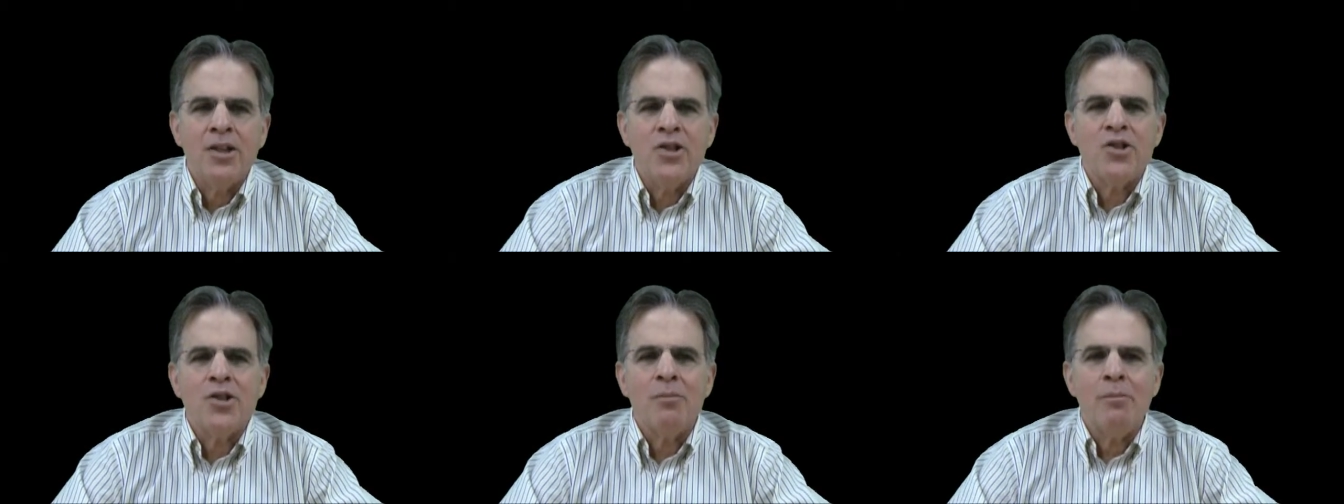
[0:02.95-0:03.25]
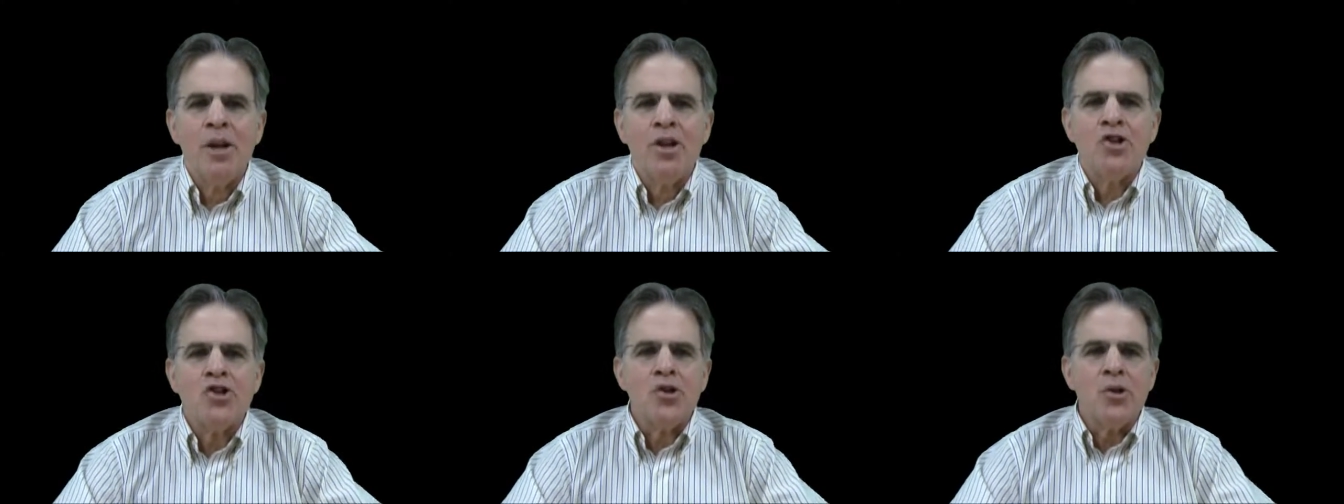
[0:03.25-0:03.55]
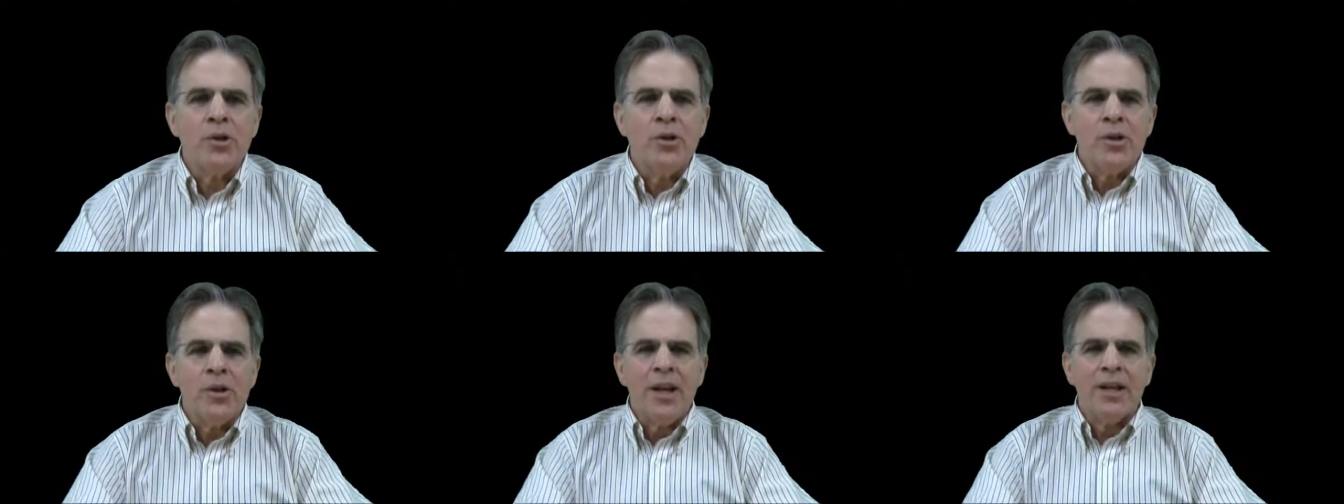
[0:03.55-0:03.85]
is to make
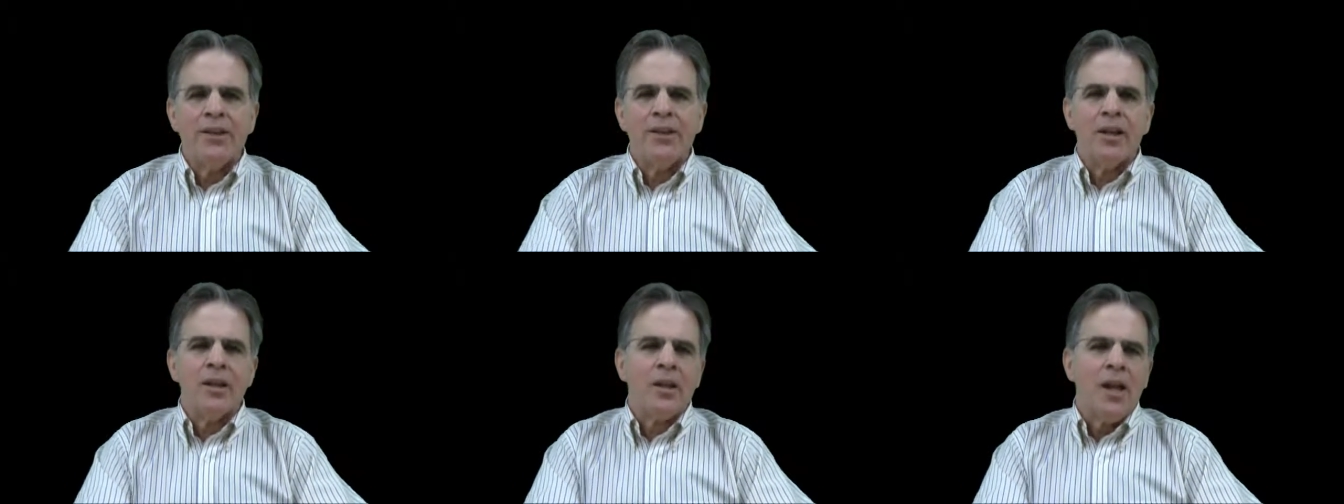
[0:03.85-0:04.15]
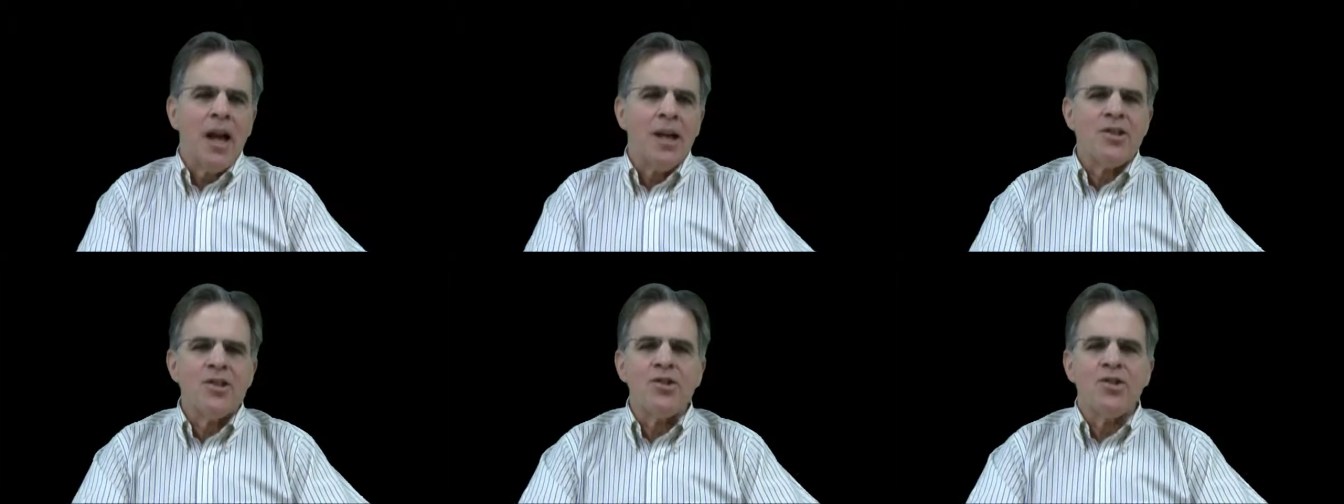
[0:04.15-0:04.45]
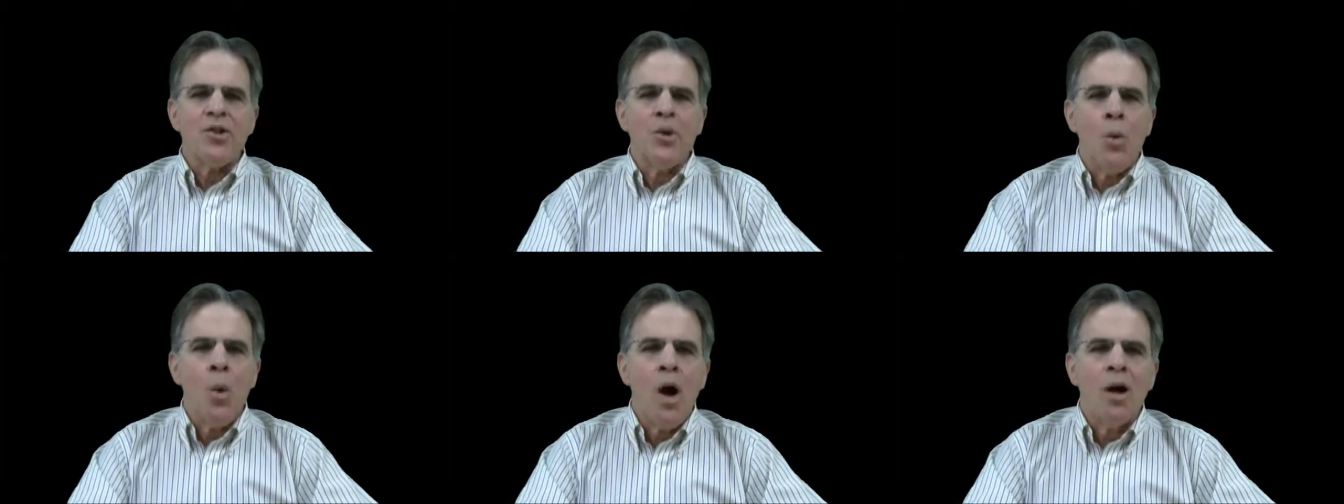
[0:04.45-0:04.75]
sure you get the
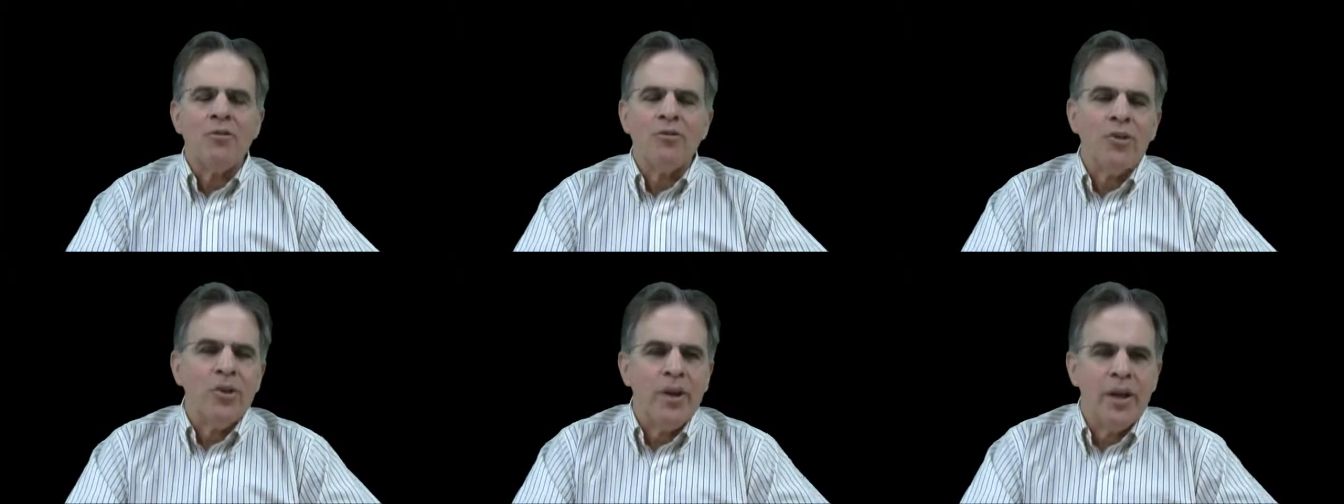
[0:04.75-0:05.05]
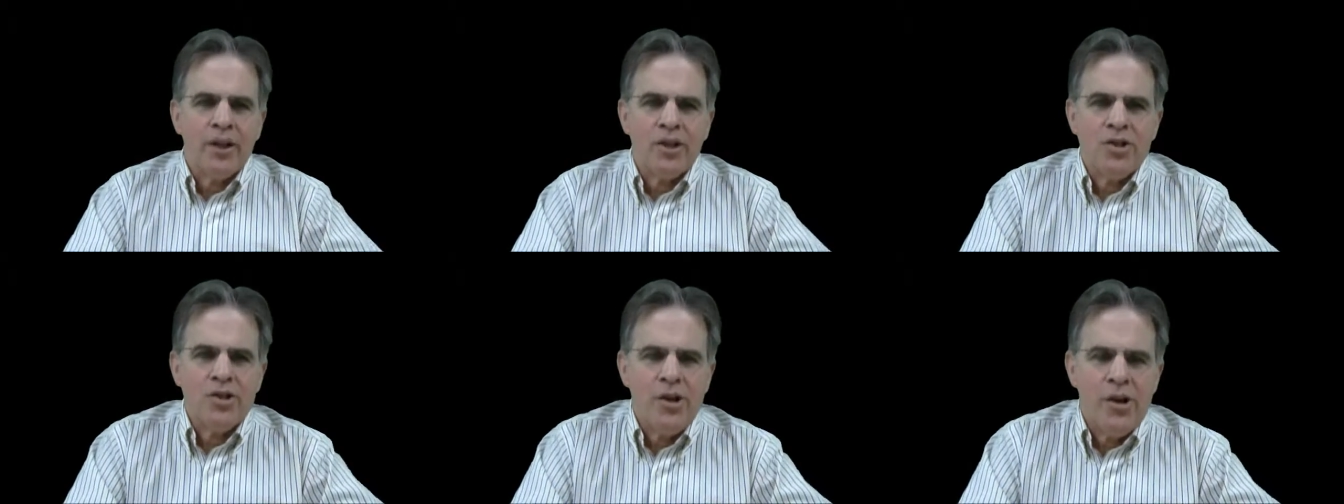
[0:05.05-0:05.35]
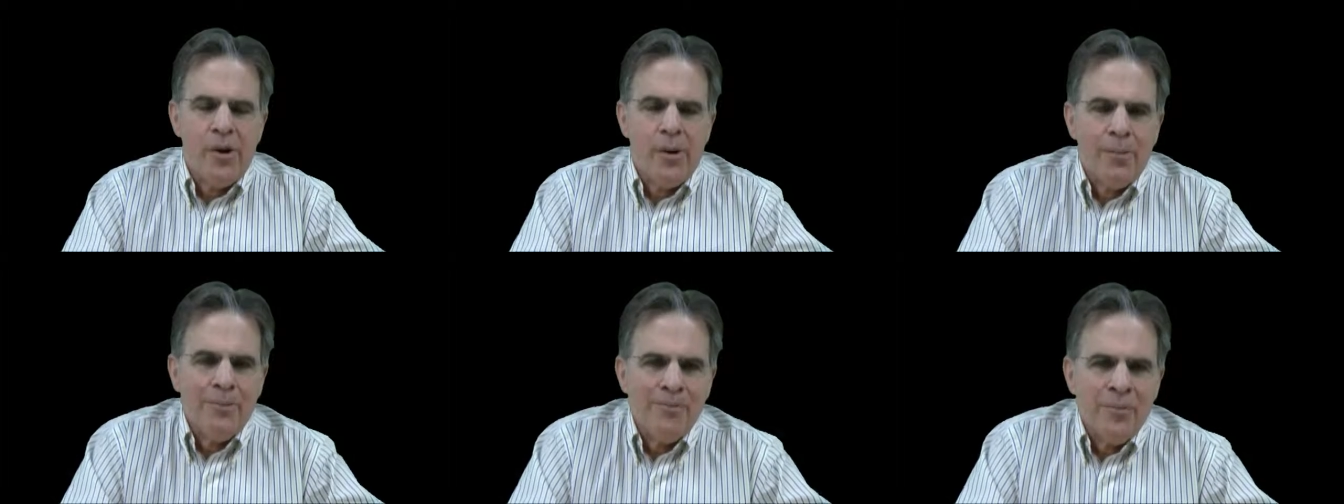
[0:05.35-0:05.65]
classes you want for next
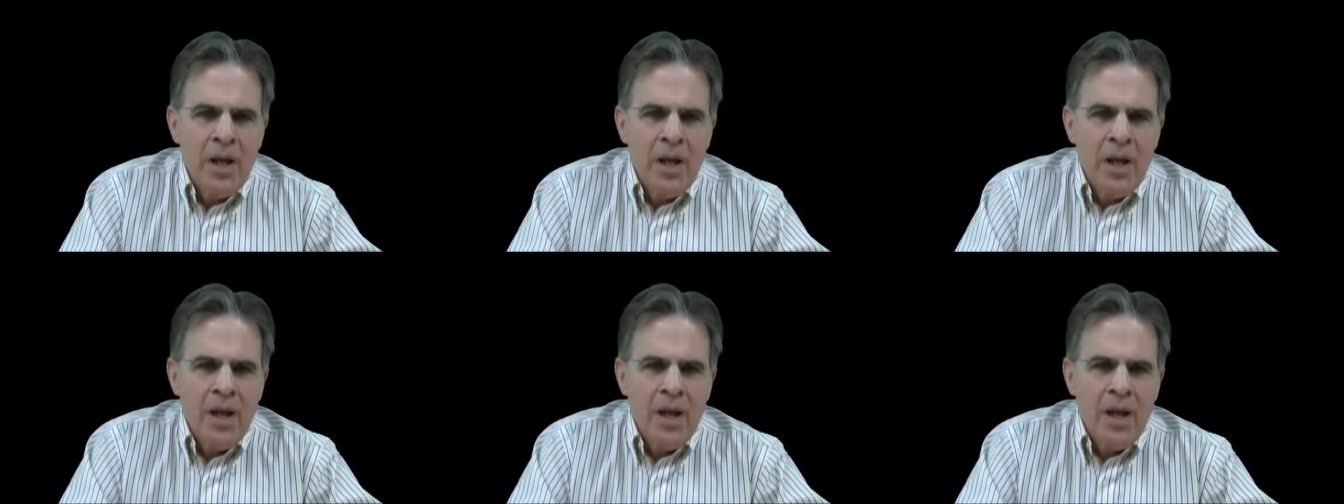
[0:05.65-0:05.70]
year.